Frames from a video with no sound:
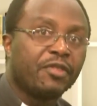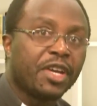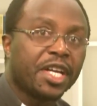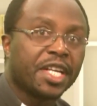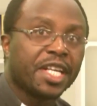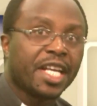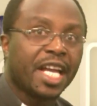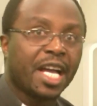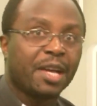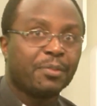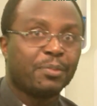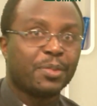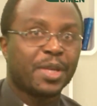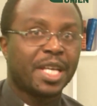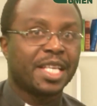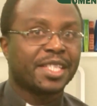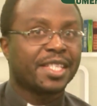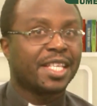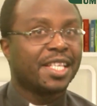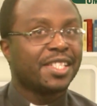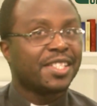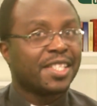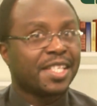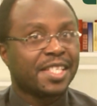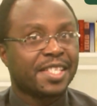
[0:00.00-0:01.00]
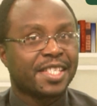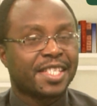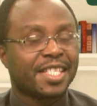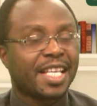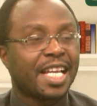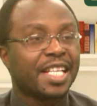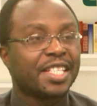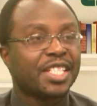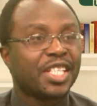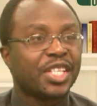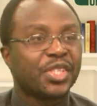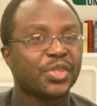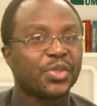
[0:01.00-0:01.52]
very happy Ascension
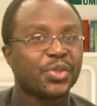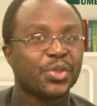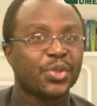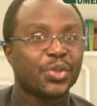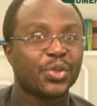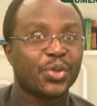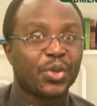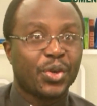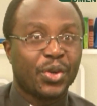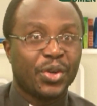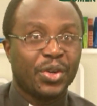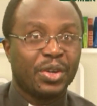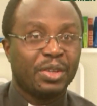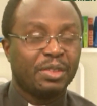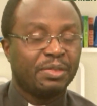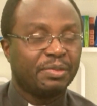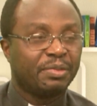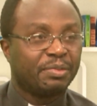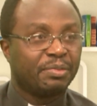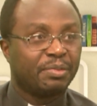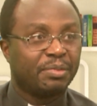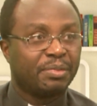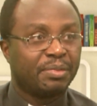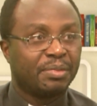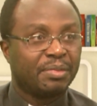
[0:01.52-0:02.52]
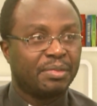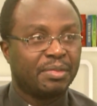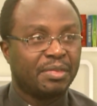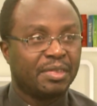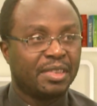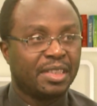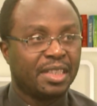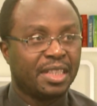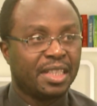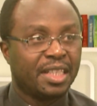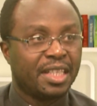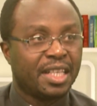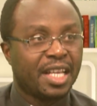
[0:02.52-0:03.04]
Sunday to you all.
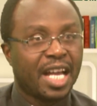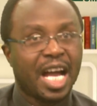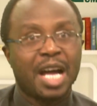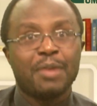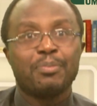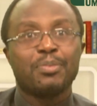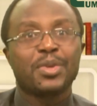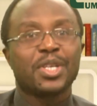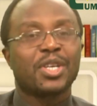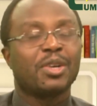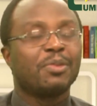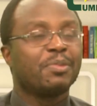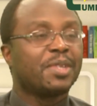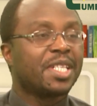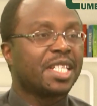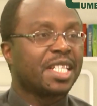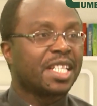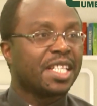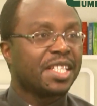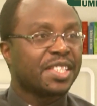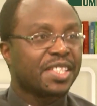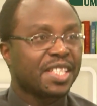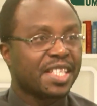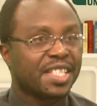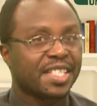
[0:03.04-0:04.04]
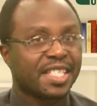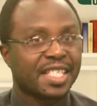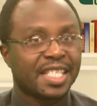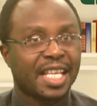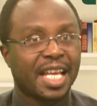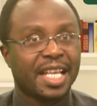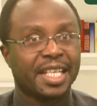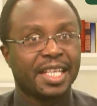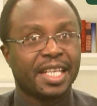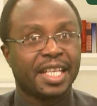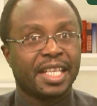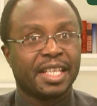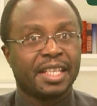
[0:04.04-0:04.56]
Happy Communication
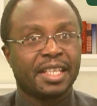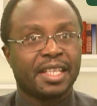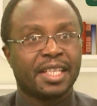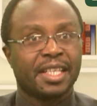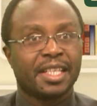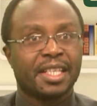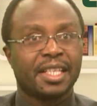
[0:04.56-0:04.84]
Sunday.